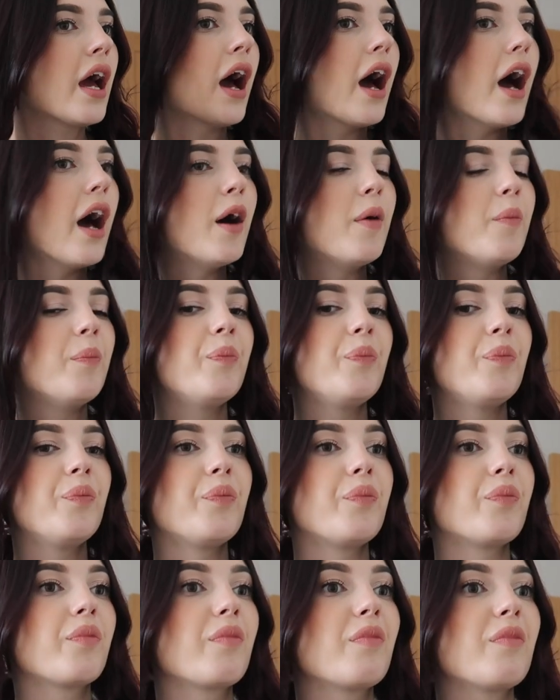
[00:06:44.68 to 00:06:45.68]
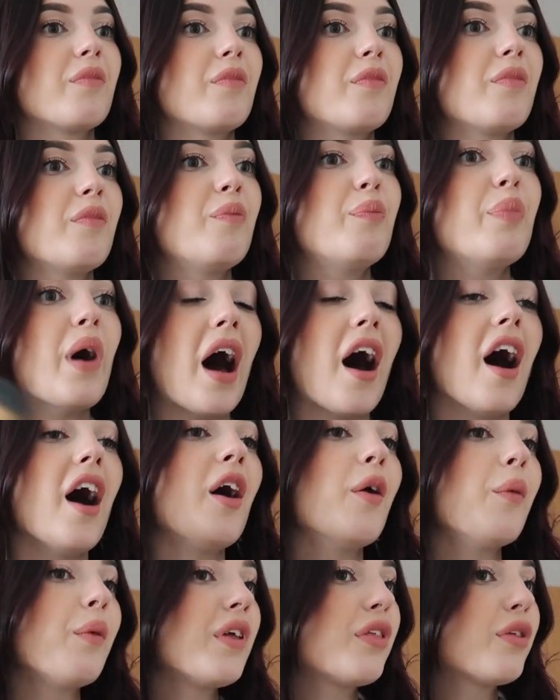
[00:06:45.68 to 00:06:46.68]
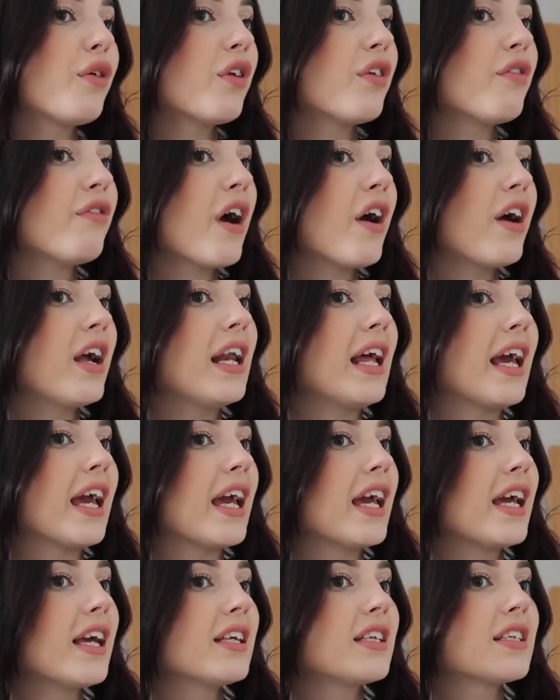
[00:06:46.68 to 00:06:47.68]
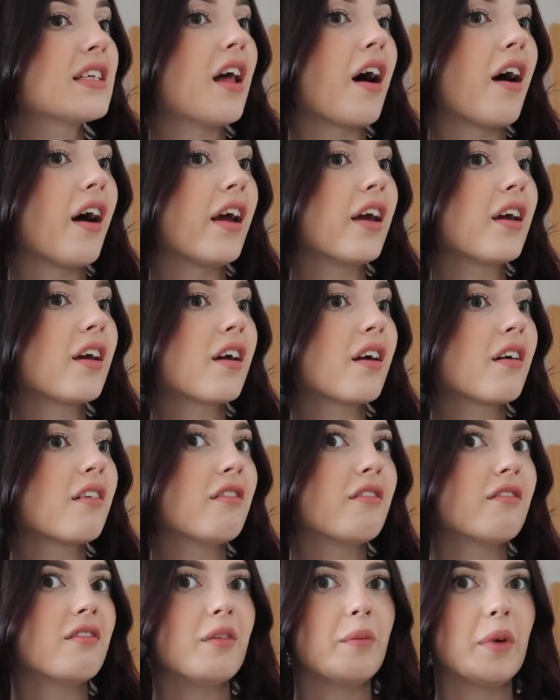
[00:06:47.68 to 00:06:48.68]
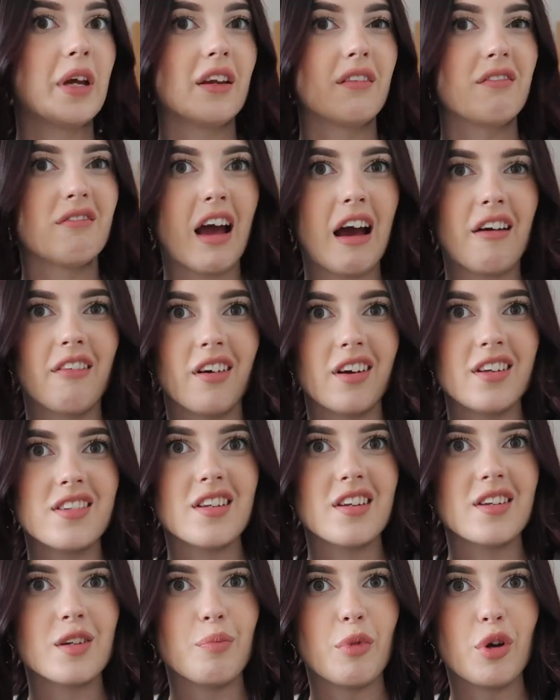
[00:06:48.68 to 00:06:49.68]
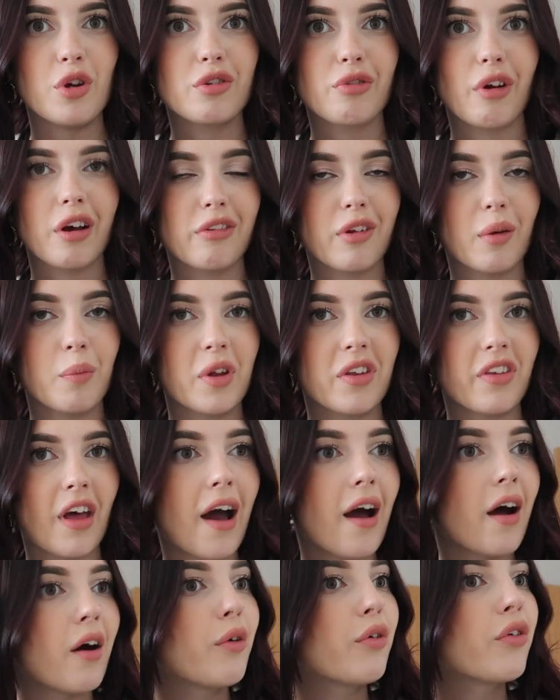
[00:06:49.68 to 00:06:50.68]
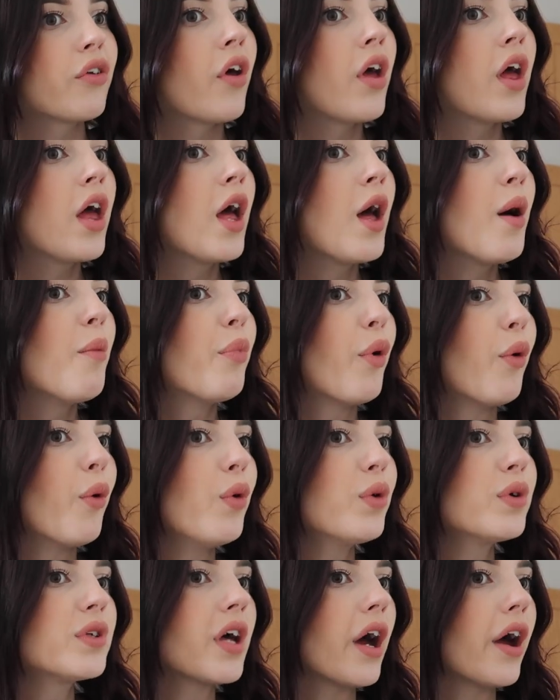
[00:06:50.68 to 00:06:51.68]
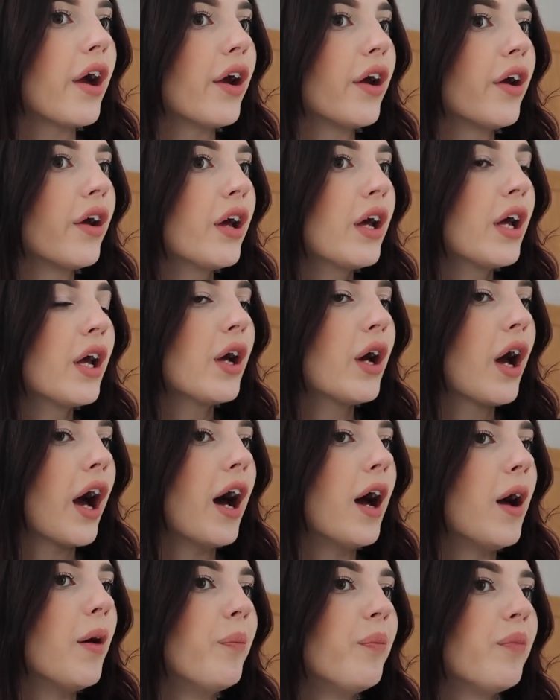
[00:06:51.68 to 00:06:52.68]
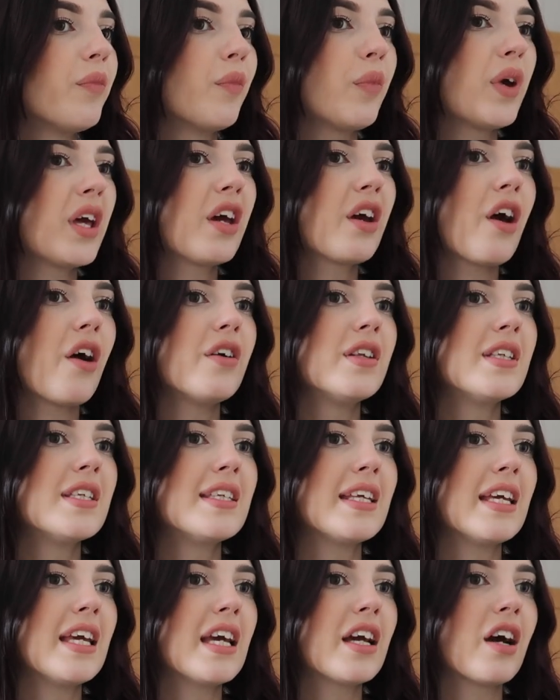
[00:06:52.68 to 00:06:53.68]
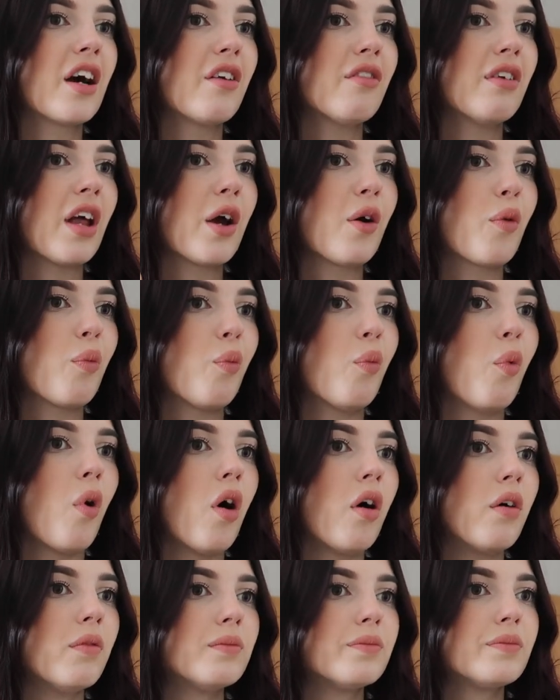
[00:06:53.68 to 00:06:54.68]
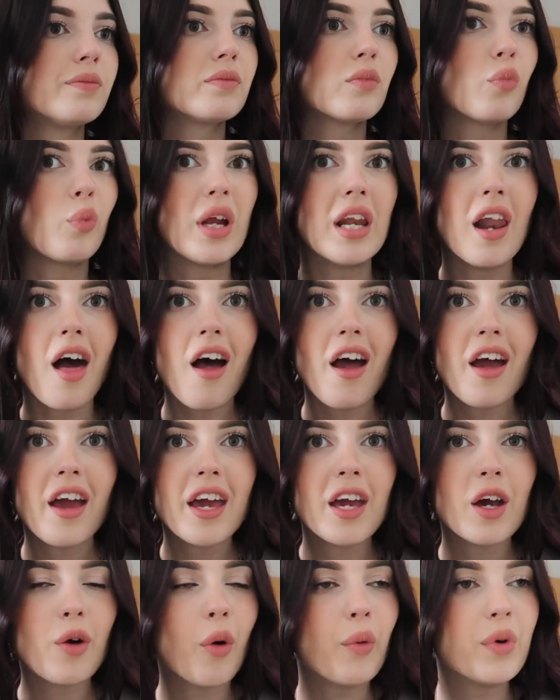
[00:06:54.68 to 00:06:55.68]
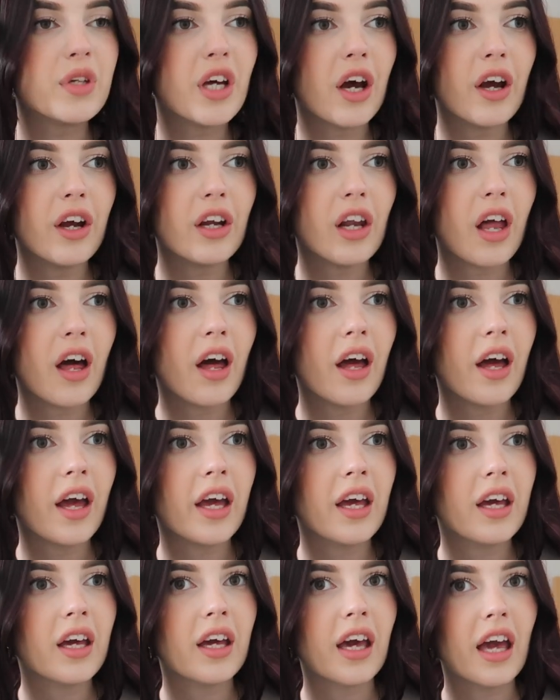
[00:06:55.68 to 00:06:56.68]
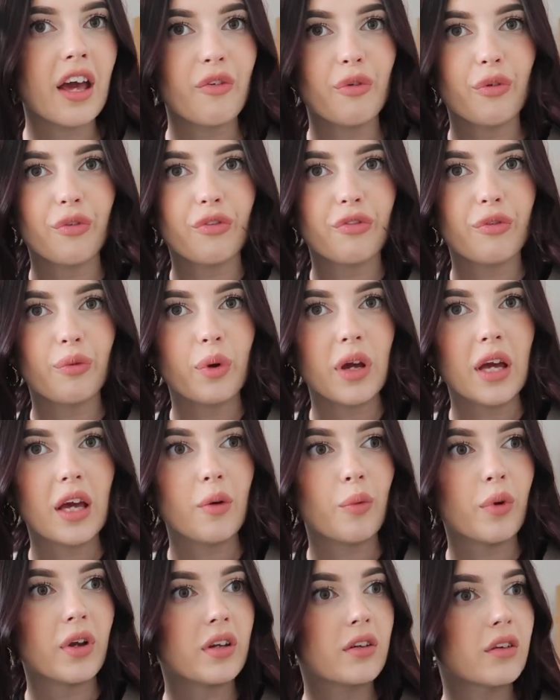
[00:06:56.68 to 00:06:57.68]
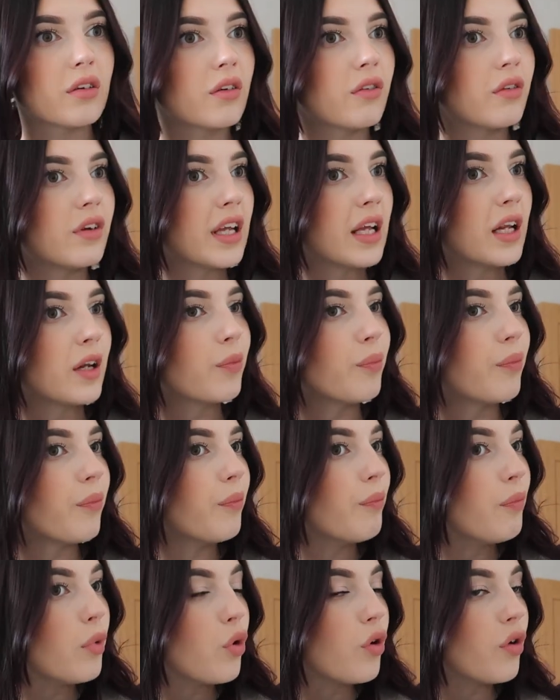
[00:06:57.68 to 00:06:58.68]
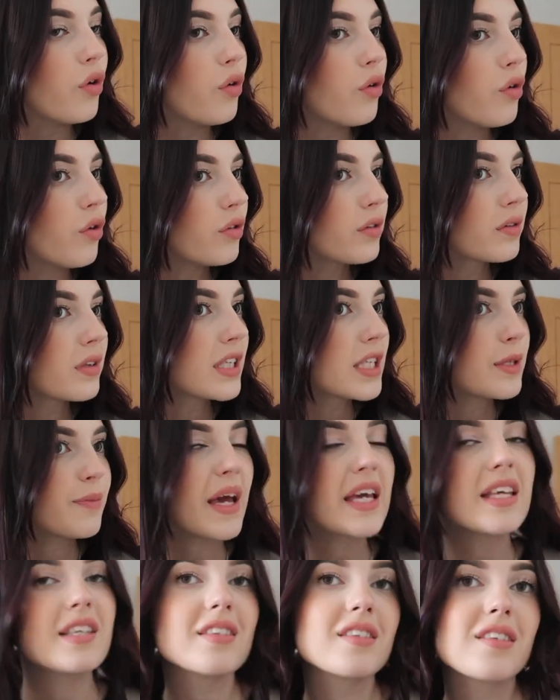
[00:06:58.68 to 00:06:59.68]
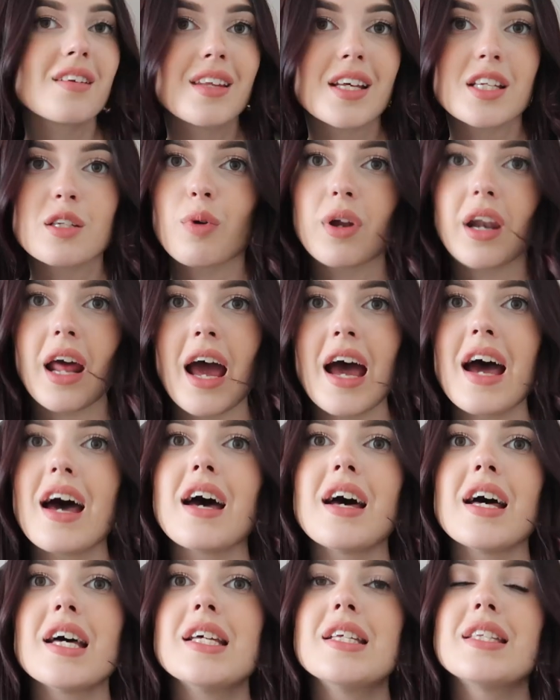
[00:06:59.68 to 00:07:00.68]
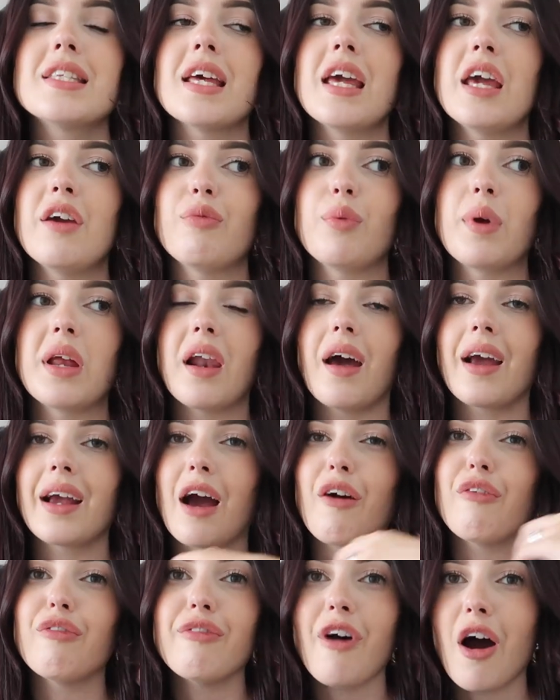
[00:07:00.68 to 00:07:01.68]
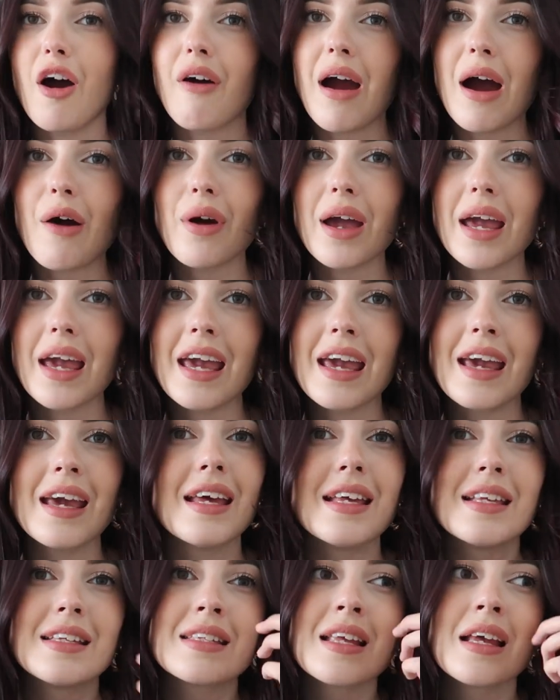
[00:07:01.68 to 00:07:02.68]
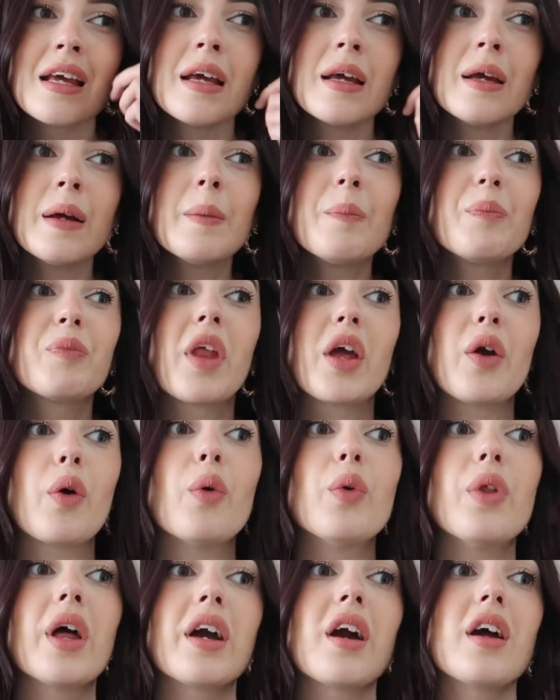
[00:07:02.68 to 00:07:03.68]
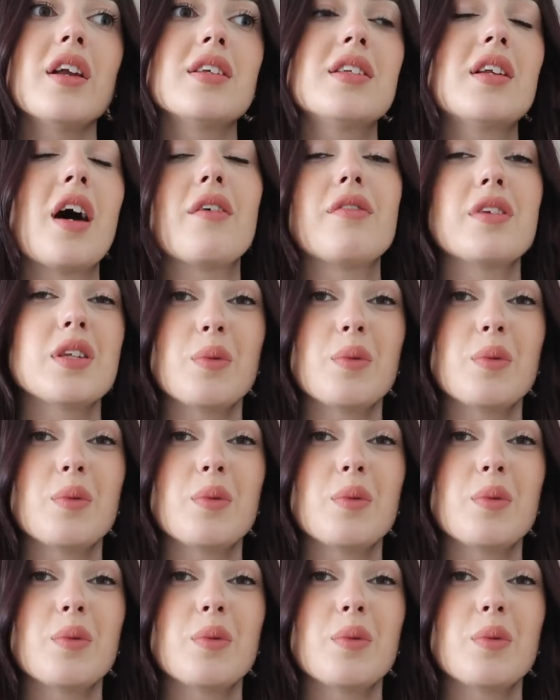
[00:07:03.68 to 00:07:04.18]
But we thought the very least, like, I mean, how nice is it to mooch around somebody's house, but also we can go and see kind of like what we like, what we don't like, if we would need more space than this one has, if we like how far out it is, like all that kind of stuff.